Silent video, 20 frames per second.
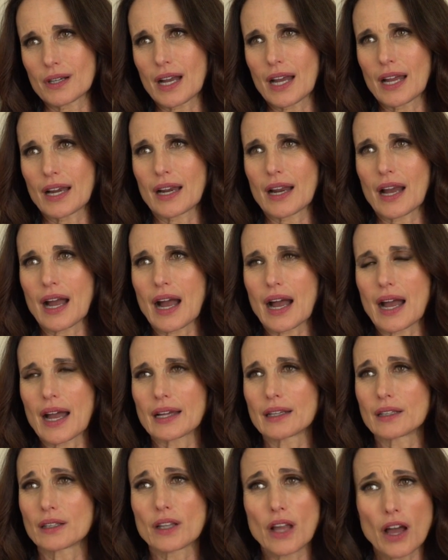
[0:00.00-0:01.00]
And
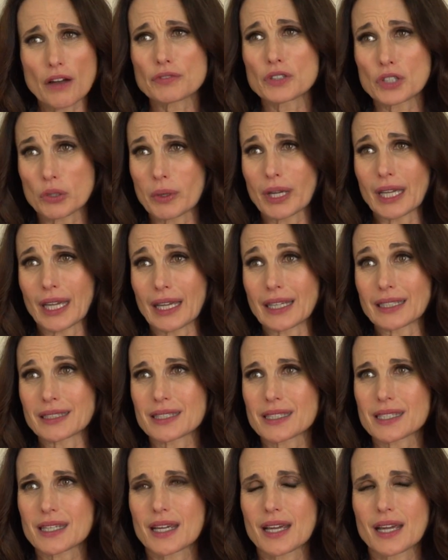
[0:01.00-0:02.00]
I love doing
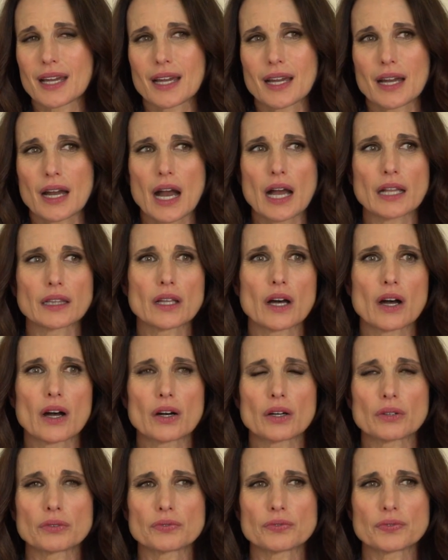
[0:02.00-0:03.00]
it. I
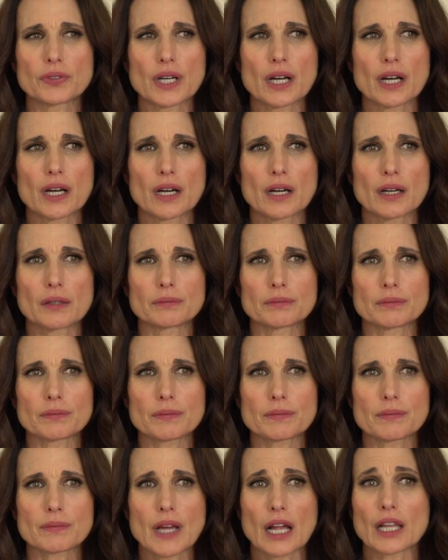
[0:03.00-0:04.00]
love
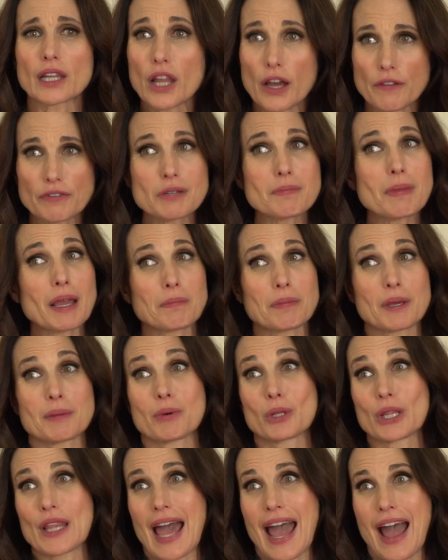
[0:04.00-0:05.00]
to make
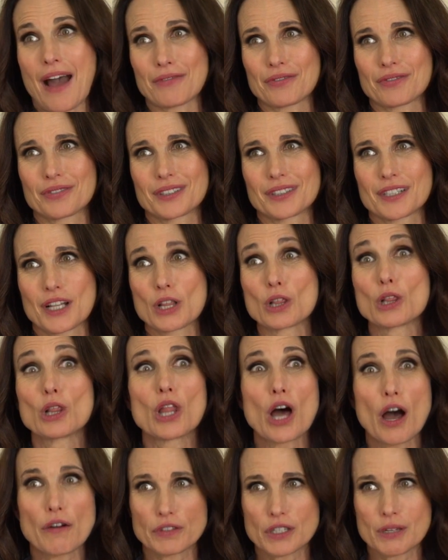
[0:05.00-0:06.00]
people laugh.
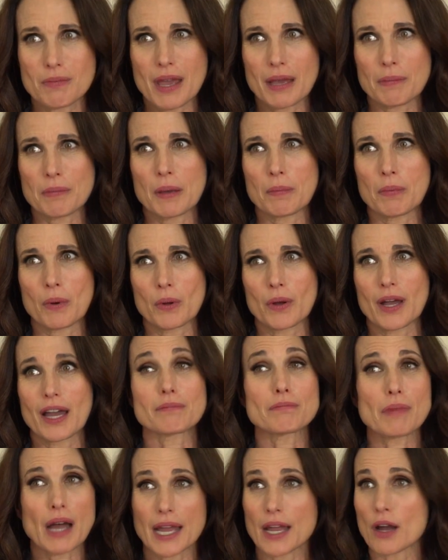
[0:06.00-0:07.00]
Love to make people,
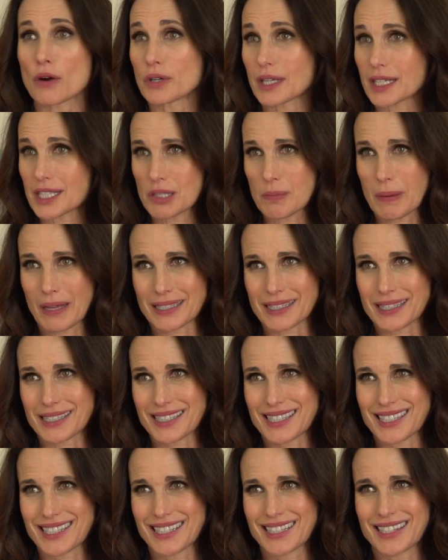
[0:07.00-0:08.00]
at my own
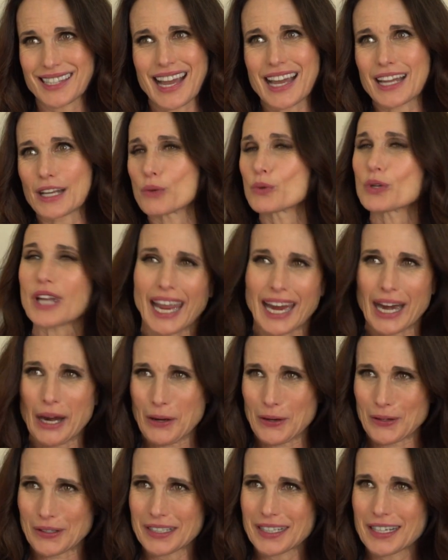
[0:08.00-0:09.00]
expense. I don't
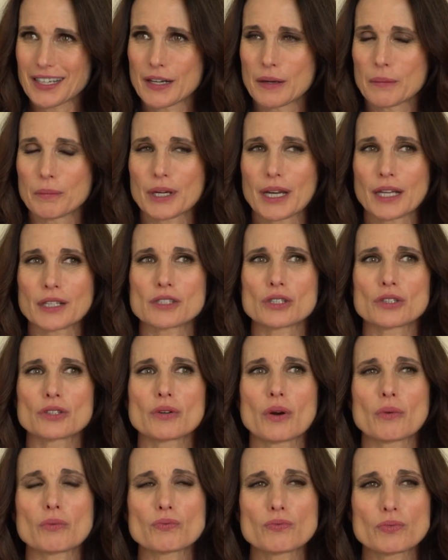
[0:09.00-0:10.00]
care. But I
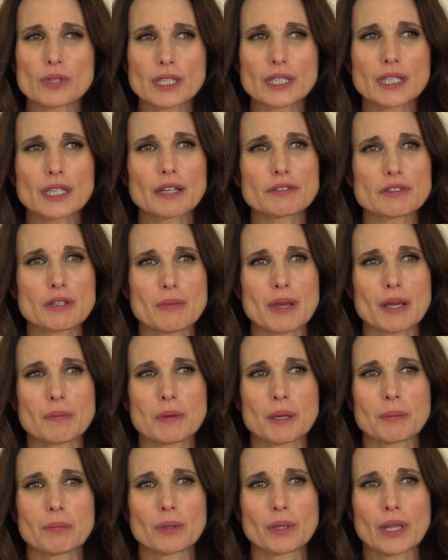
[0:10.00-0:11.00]
do. I really love to make
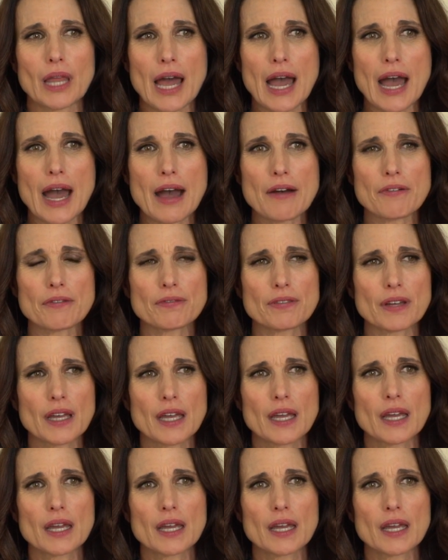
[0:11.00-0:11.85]
people laugh.